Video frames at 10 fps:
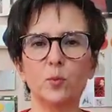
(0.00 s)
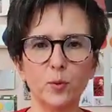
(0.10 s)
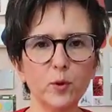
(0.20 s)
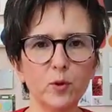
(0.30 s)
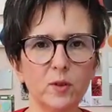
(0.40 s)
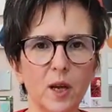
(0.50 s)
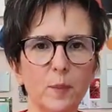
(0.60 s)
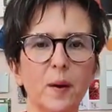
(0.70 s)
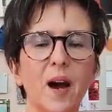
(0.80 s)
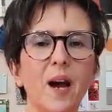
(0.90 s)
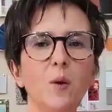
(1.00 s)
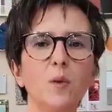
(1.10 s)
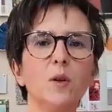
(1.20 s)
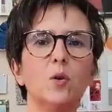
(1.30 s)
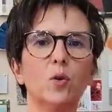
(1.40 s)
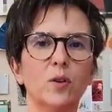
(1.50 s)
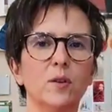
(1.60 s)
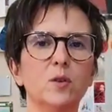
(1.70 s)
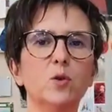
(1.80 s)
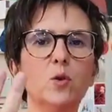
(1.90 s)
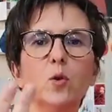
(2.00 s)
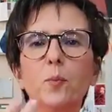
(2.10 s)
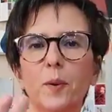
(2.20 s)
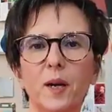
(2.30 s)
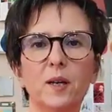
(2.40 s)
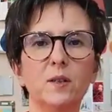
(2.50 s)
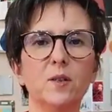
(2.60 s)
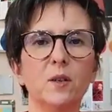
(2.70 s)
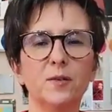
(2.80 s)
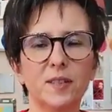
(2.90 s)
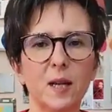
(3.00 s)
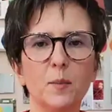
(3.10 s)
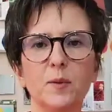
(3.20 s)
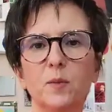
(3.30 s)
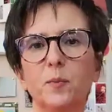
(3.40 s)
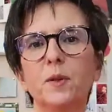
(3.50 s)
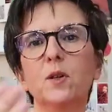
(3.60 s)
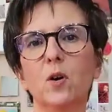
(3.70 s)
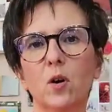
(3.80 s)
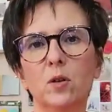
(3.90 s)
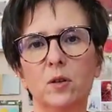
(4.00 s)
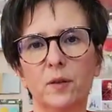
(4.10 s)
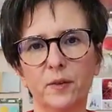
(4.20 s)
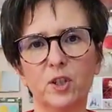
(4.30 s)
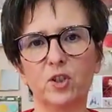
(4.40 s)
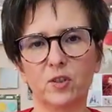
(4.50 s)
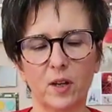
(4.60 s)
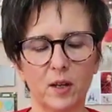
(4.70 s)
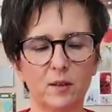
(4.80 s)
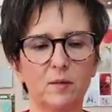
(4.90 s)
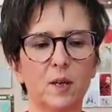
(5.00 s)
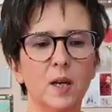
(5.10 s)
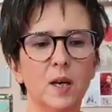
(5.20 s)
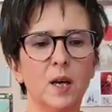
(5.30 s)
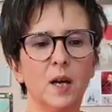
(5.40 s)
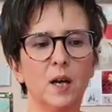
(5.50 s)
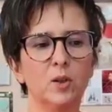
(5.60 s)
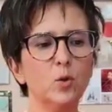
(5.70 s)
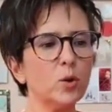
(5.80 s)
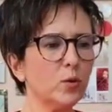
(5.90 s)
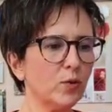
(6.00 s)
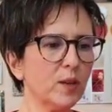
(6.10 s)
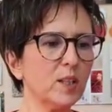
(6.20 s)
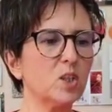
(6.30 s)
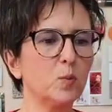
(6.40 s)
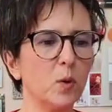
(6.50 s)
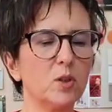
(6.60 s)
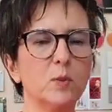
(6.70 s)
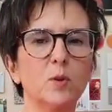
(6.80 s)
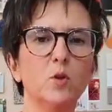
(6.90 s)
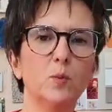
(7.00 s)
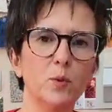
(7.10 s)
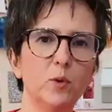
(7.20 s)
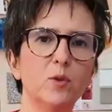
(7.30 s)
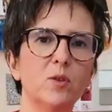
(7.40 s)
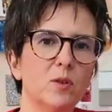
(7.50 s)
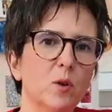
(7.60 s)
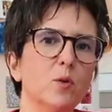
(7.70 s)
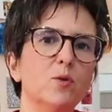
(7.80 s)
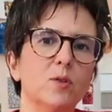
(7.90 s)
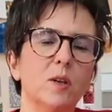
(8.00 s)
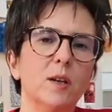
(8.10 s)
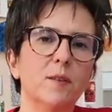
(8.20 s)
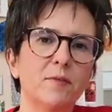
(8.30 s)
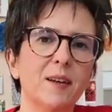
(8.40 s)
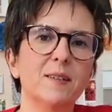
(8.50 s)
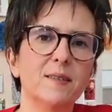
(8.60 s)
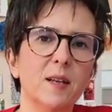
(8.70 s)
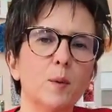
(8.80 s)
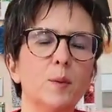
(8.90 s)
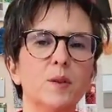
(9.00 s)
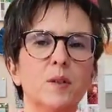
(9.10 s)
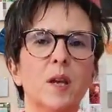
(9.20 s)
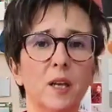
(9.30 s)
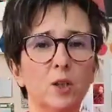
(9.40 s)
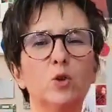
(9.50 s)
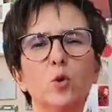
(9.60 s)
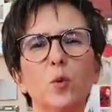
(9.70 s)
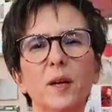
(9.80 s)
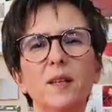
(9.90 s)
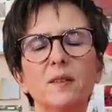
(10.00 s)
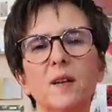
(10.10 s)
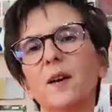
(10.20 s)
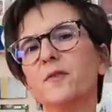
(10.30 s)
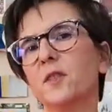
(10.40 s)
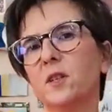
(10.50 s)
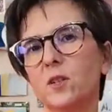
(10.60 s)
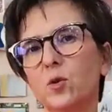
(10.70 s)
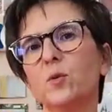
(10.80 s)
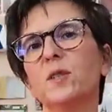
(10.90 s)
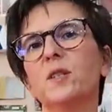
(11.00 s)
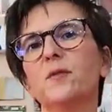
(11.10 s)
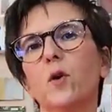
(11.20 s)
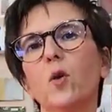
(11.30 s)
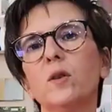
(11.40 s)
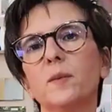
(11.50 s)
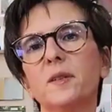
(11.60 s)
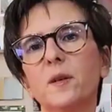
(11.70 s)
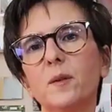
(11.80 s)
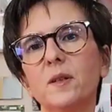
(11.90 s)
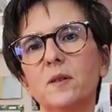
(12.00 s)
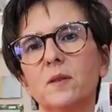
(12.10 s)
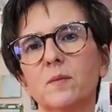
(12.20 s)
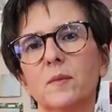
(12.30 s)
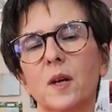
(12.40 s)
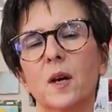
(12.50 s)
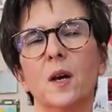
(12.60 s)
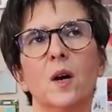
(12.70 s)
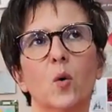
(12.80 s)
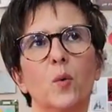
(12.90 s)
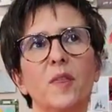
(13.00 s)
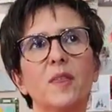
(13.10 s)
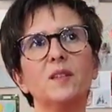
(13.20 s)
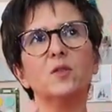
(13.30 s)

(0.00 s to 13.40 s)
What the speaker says: prototype, I will order 2 pairs of samples per color of each style. Do you think it's possible to produce those final samples in 2 weeks after you receive all the materials? With this